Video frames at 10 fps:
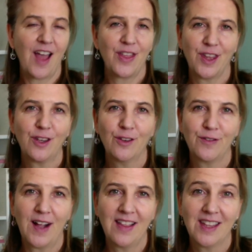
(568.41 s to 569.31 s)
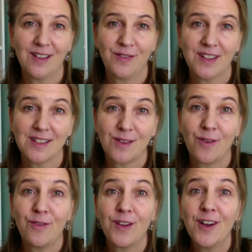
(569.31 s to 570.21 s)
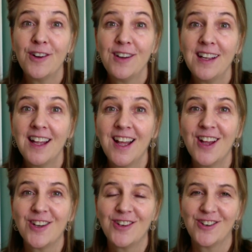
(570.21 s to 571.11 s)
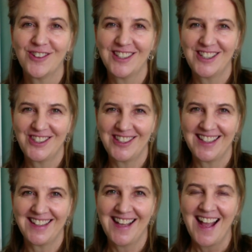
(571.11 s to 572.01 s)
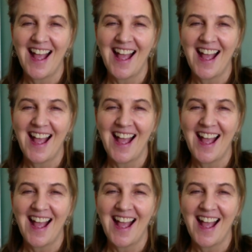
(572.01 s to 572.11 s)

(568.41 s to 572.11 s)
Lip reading: I think you'll find that it feels very nourishing.